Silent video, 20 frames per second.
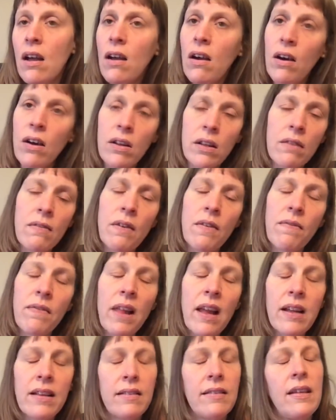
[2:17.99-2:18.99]
Although
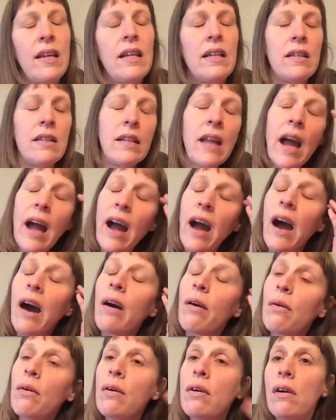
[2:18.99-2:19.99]
reflecting
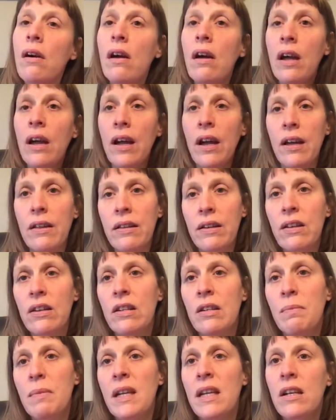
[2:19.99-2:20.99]
now, there
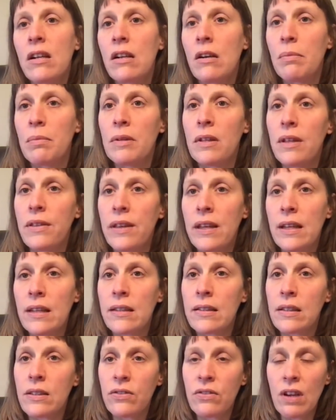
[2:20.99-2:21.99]
could have been a couple of
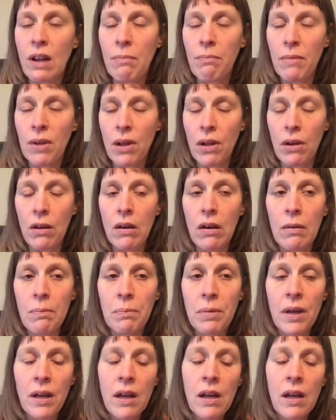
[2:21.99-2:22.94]
things that tripped me up.